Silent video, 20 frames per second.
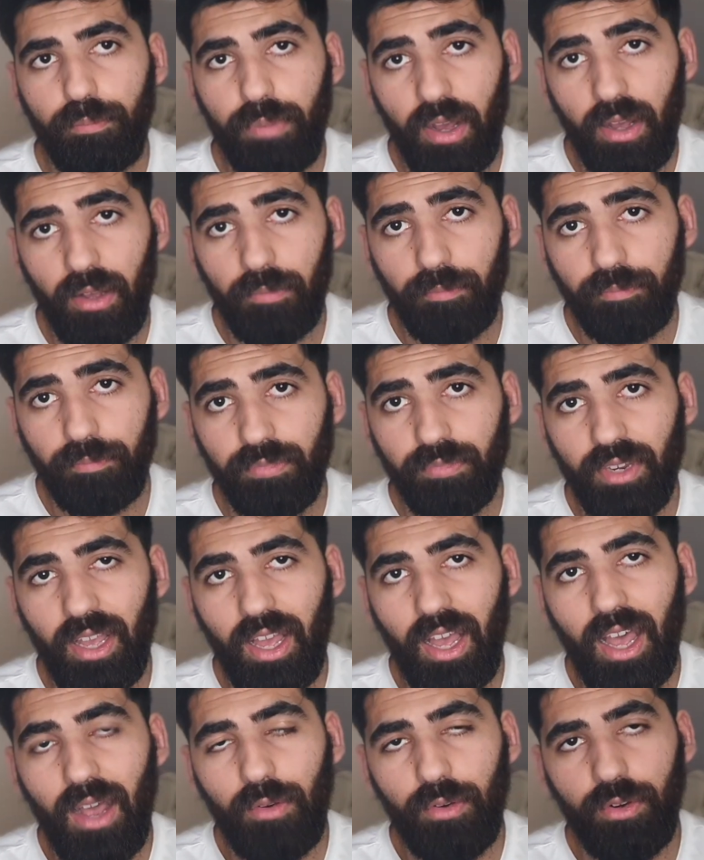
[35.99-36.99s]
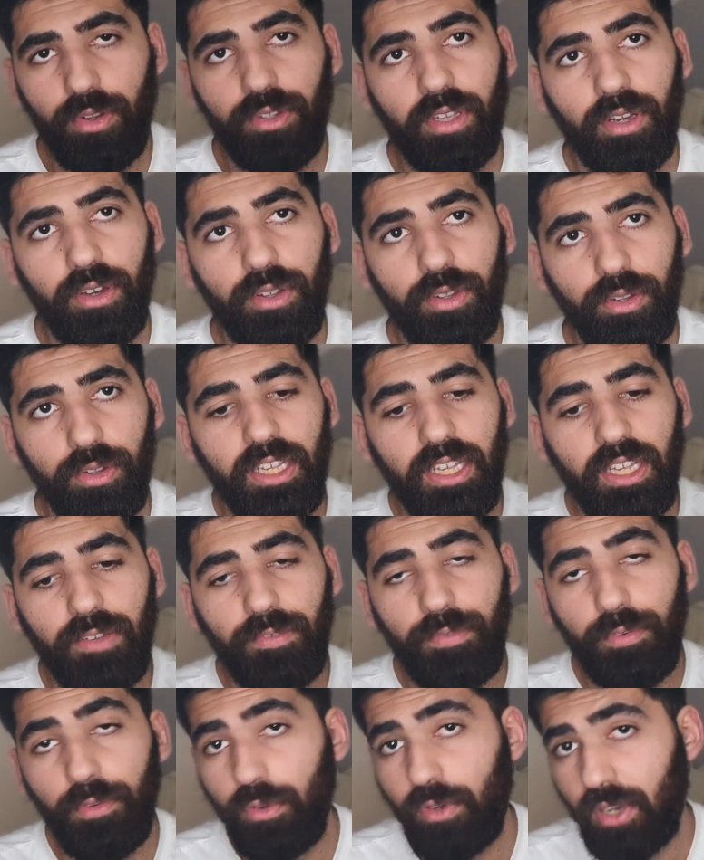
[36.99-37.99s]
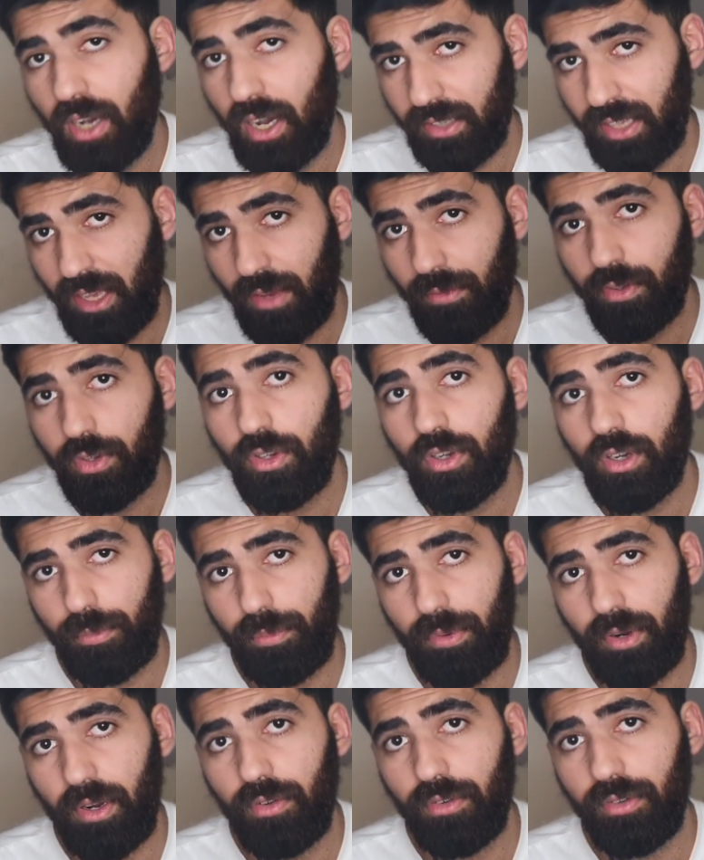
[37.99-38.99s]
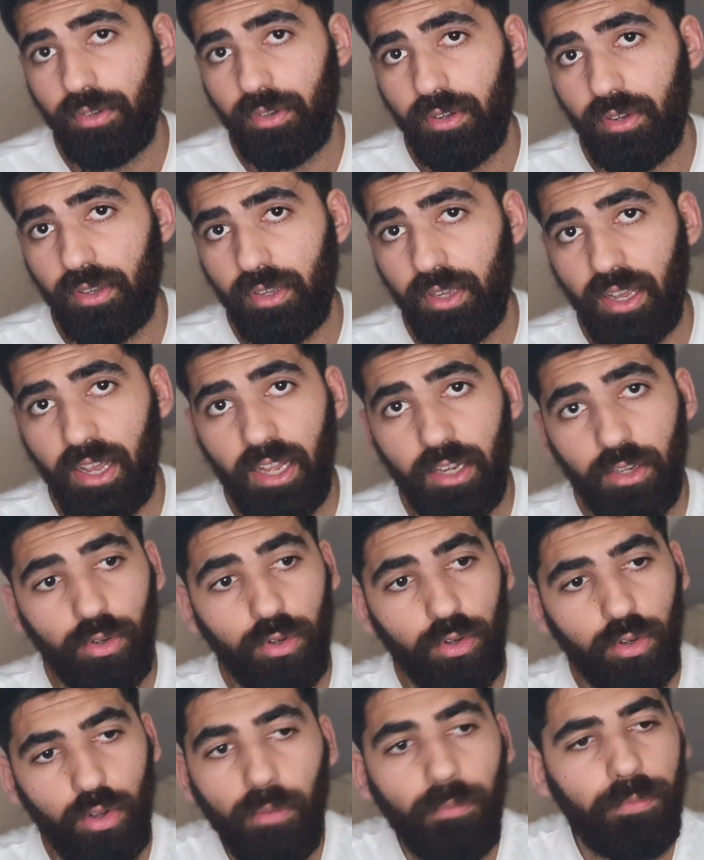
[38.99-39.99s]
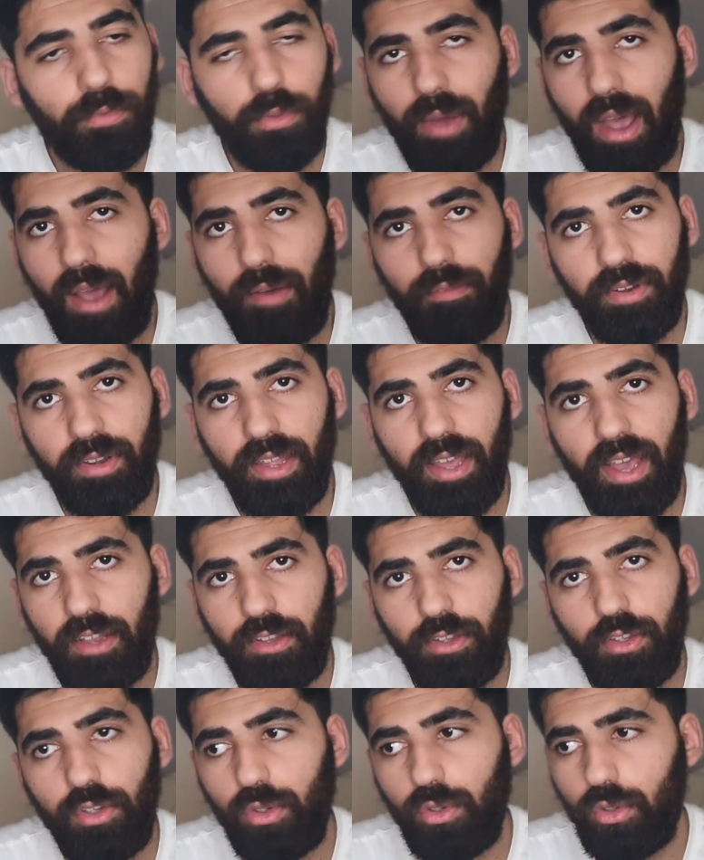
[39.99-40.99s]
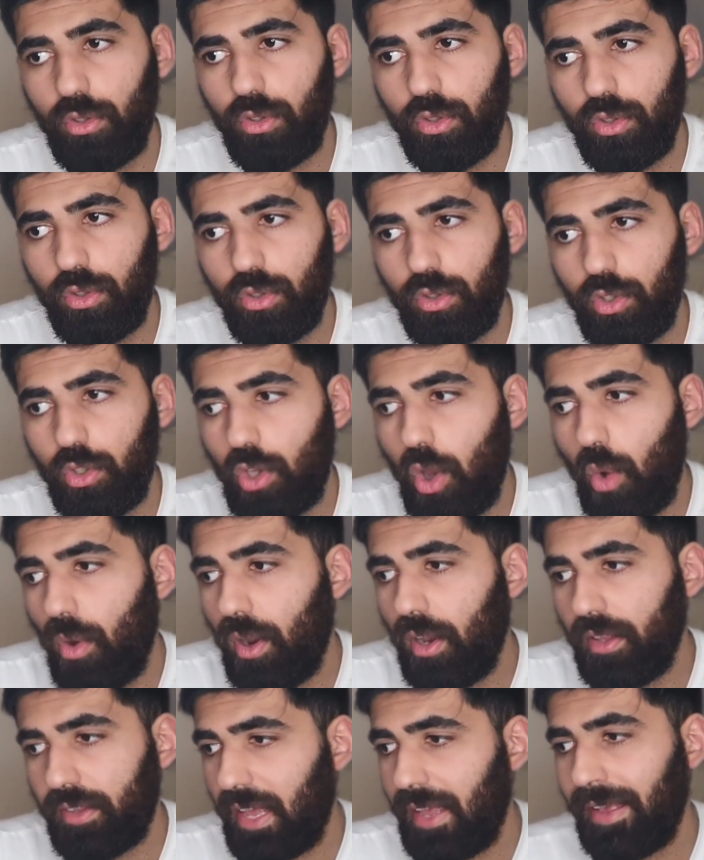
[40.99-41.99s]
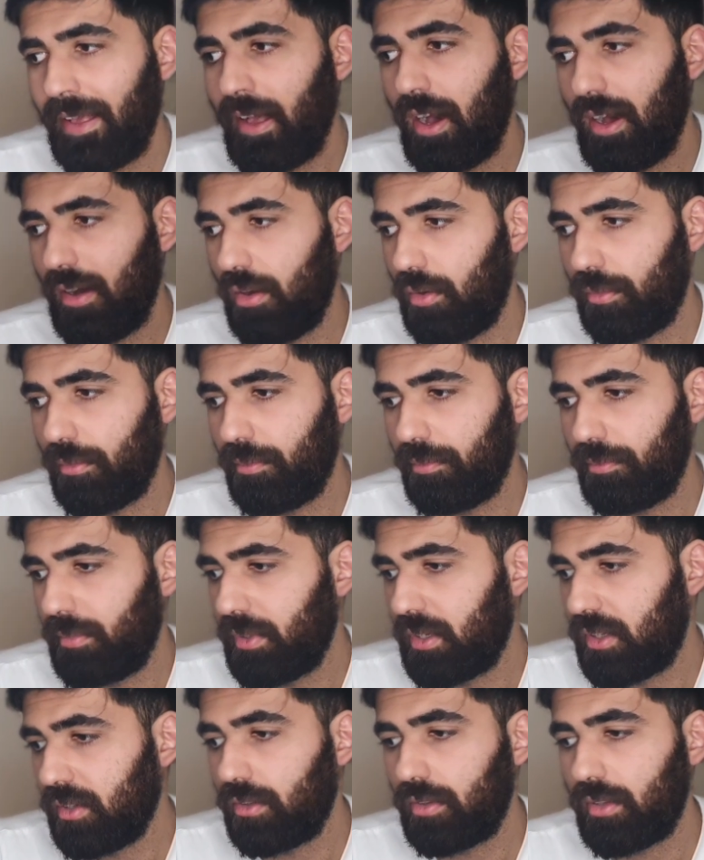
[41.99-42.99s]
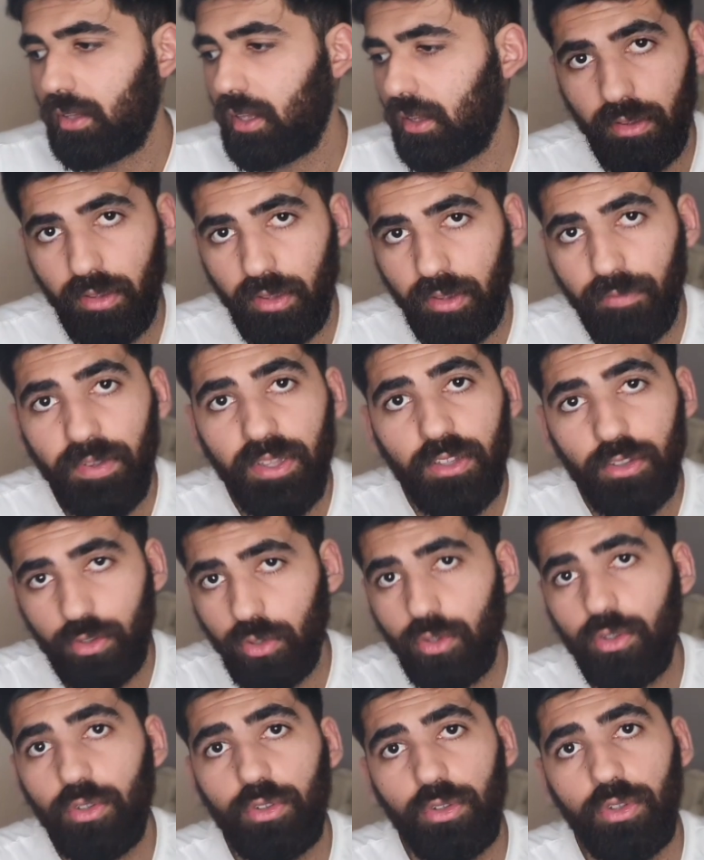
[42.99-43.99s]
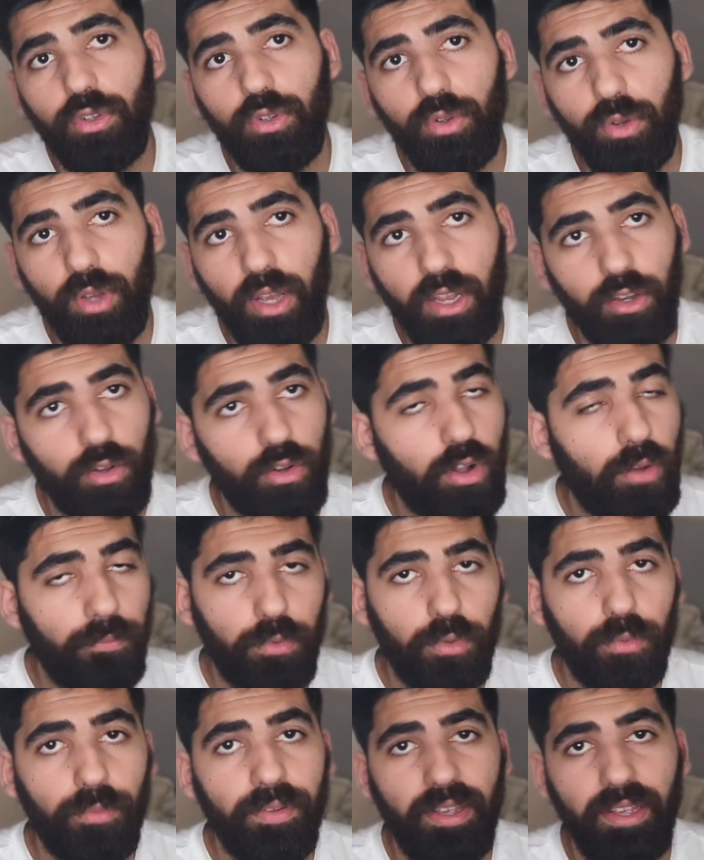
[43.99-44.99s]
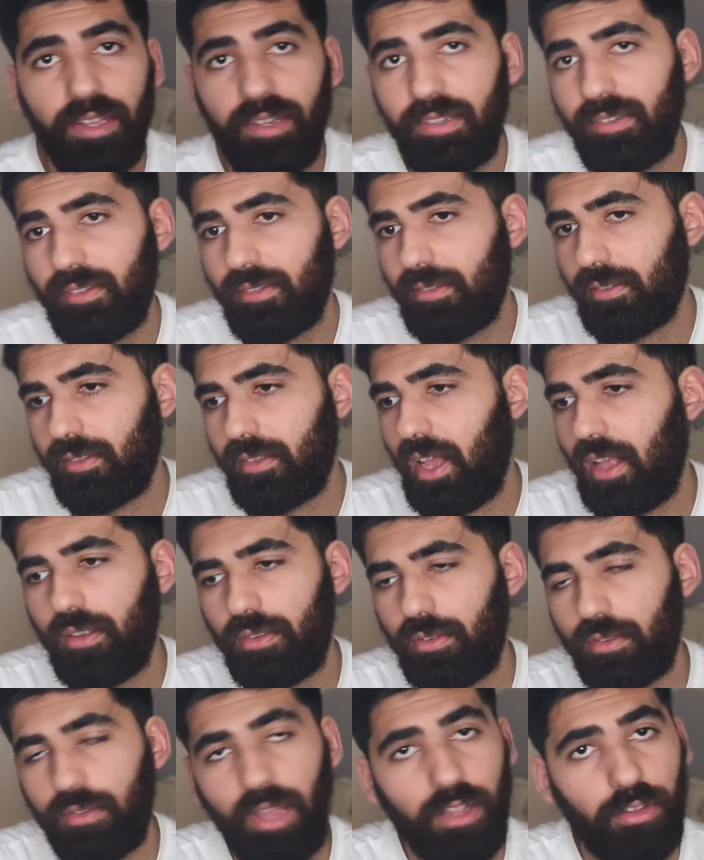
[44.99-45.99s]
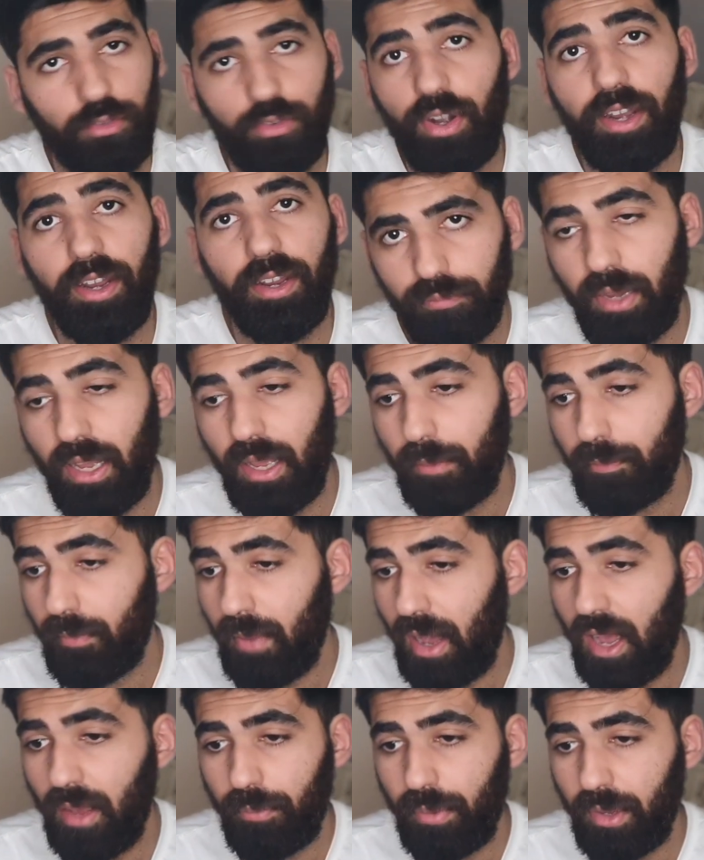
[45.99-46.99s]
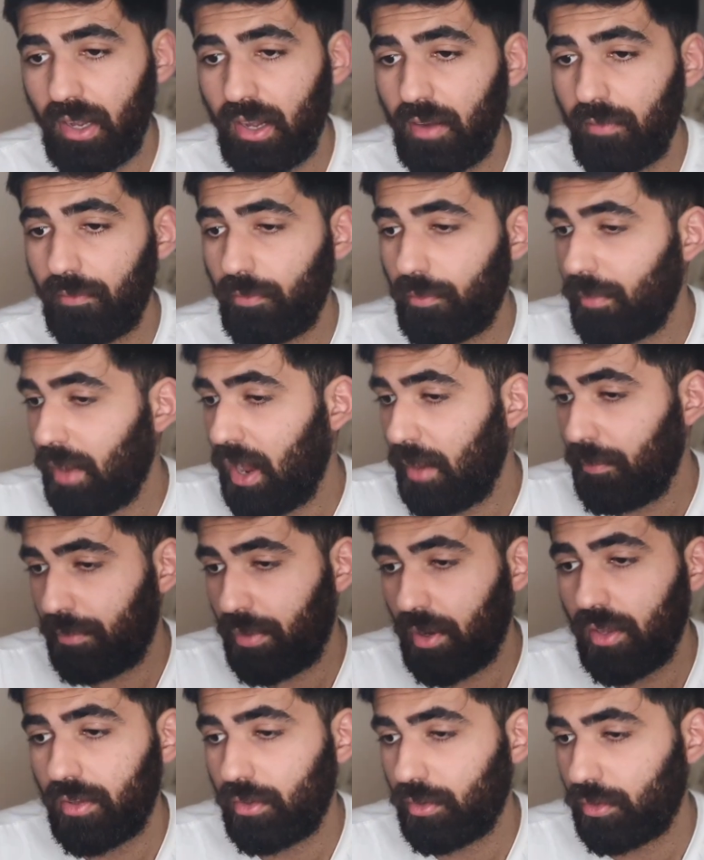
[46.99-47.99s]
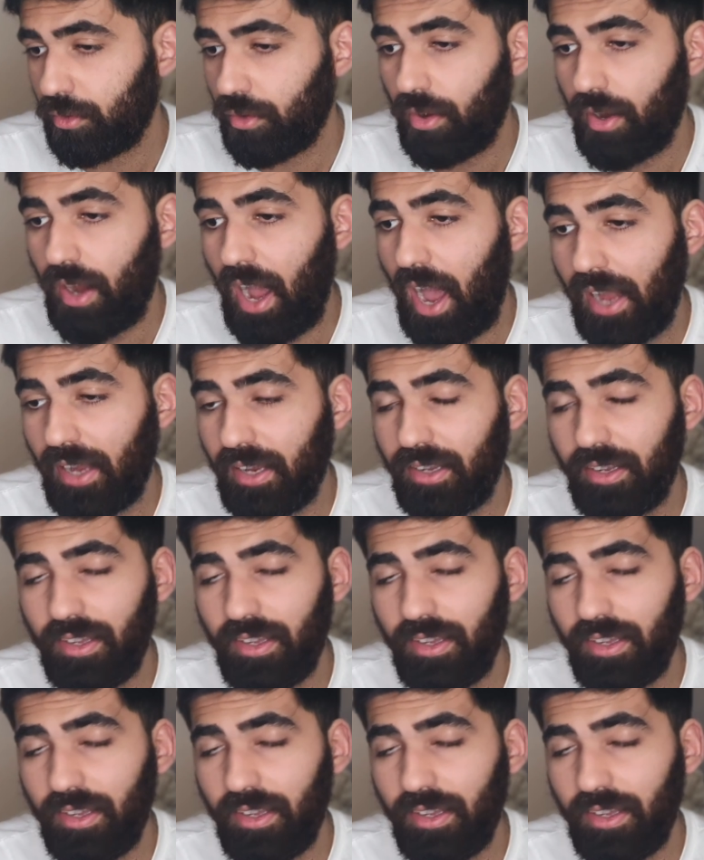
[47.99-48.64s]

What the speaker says: But I'm going to tell you, if you guys have a unibrow, okay, and you're comfortable having it, and you don't want to take it out, because if it suits you and you're comfortable with it, that's great. But in my opinion, my personal story, I